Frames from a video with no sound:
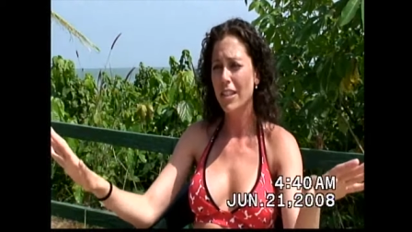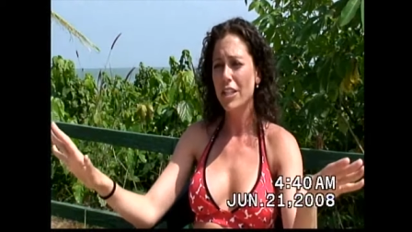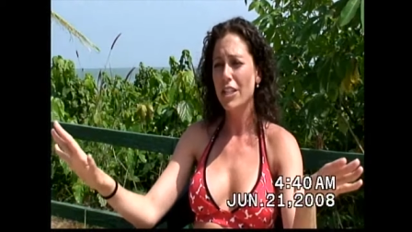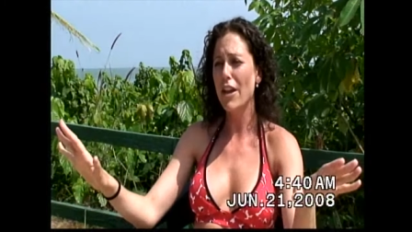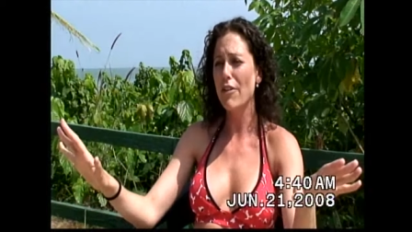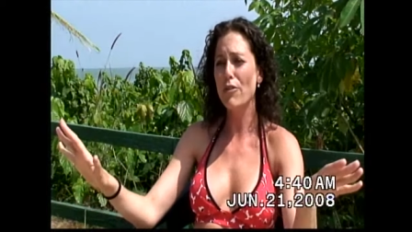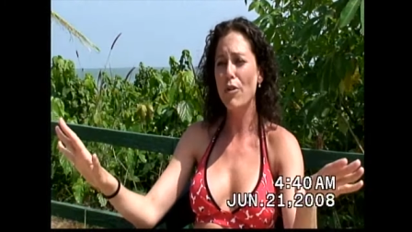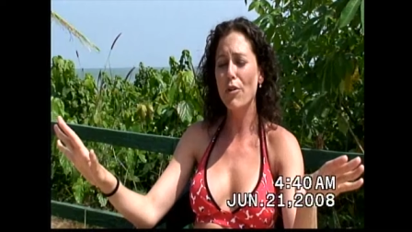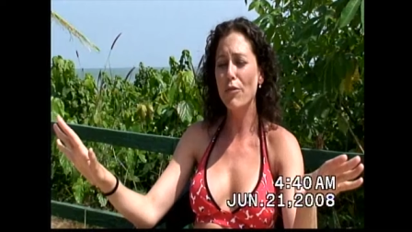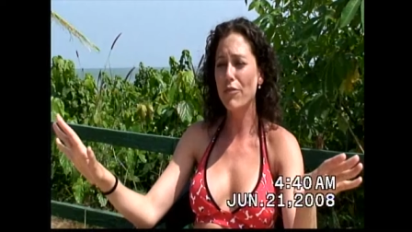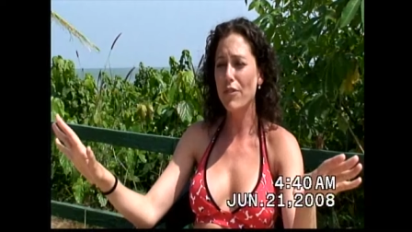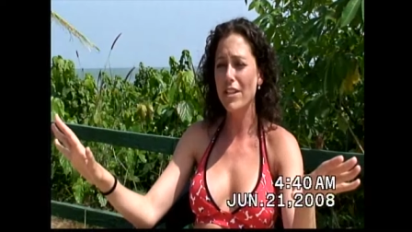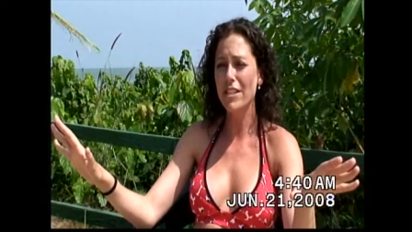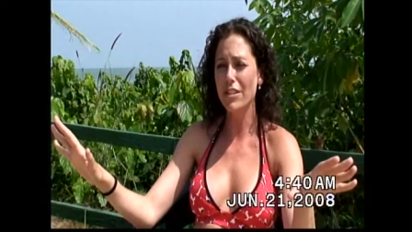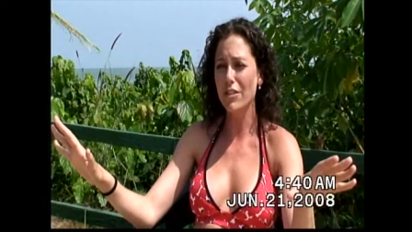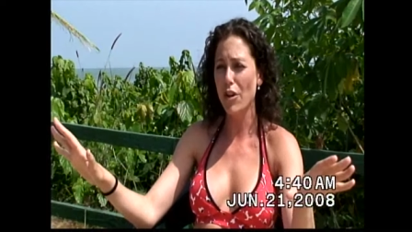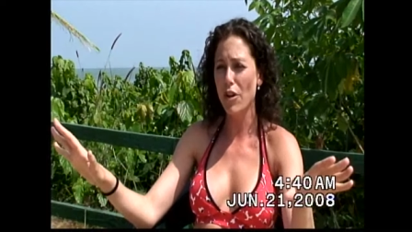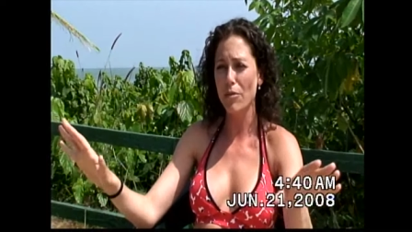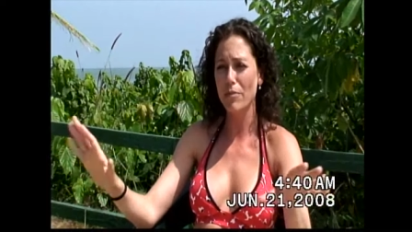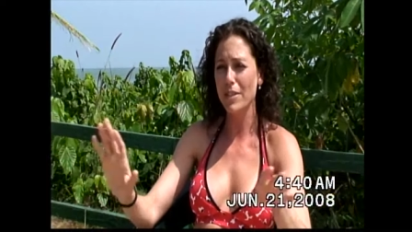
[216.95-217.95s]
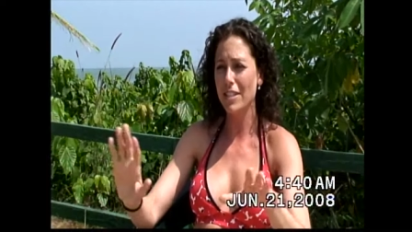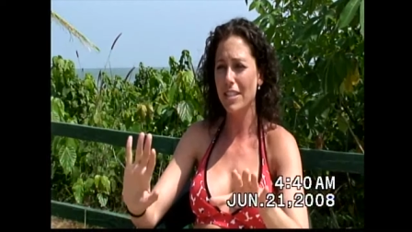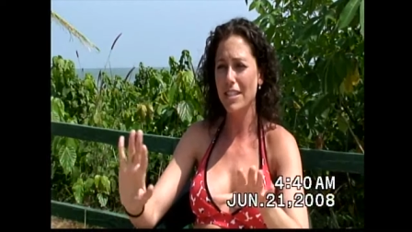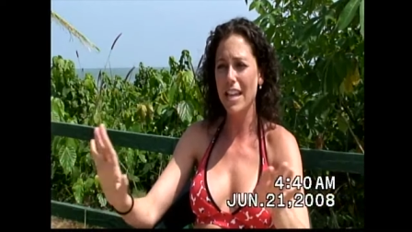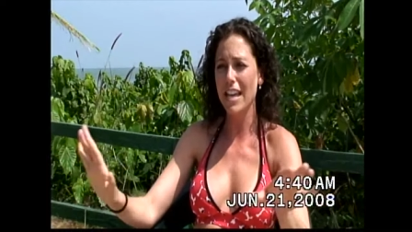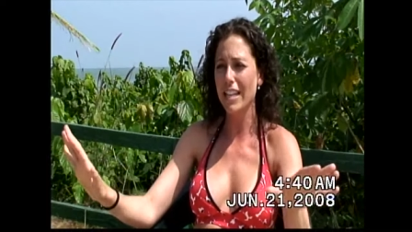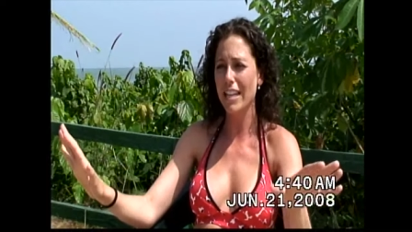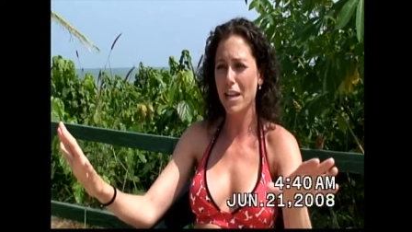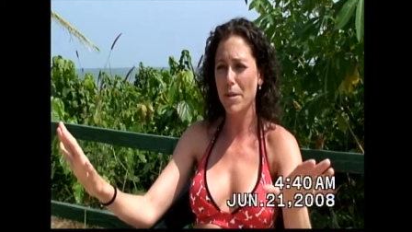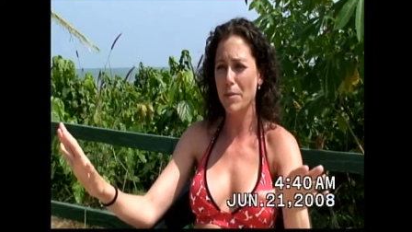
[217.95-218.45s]
You have your own friends at home. This is
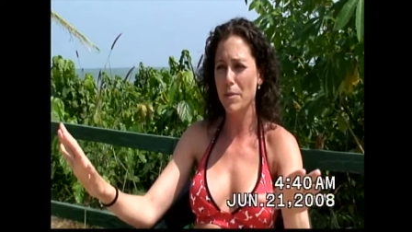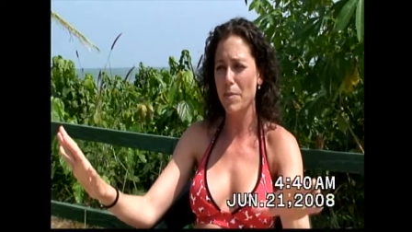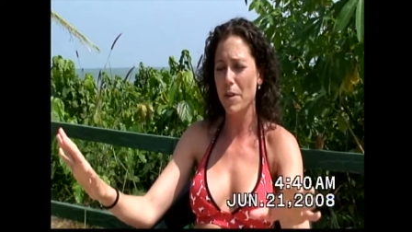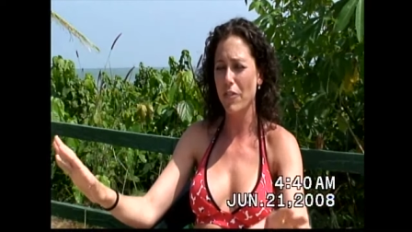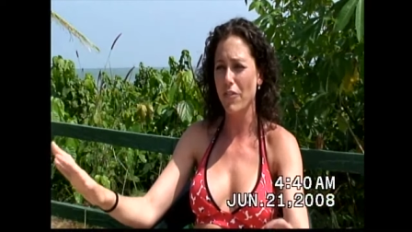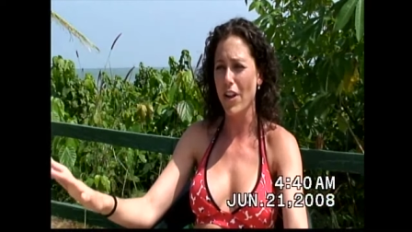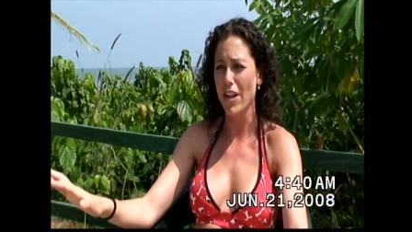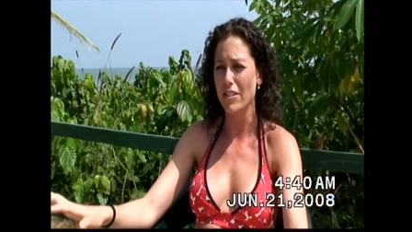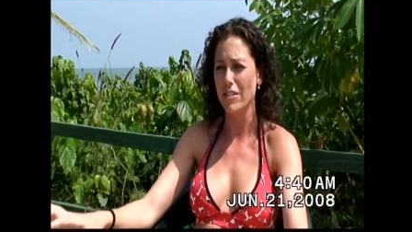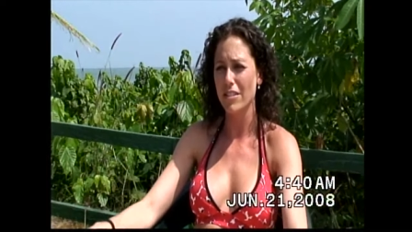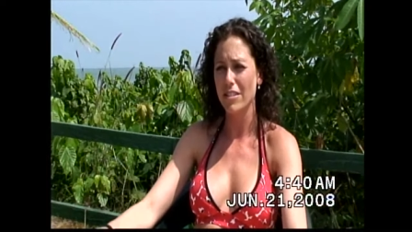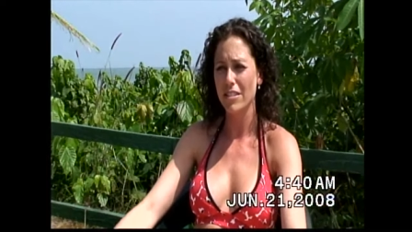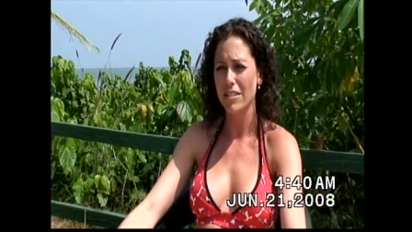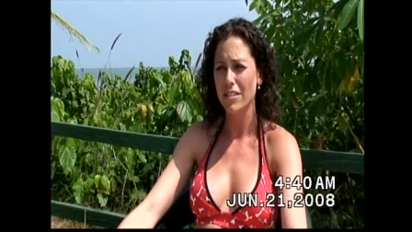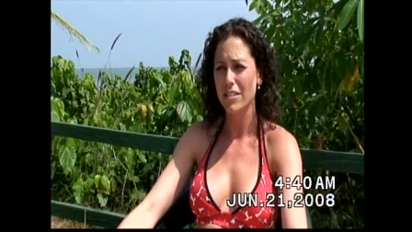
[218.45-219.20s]
not a game to make friends.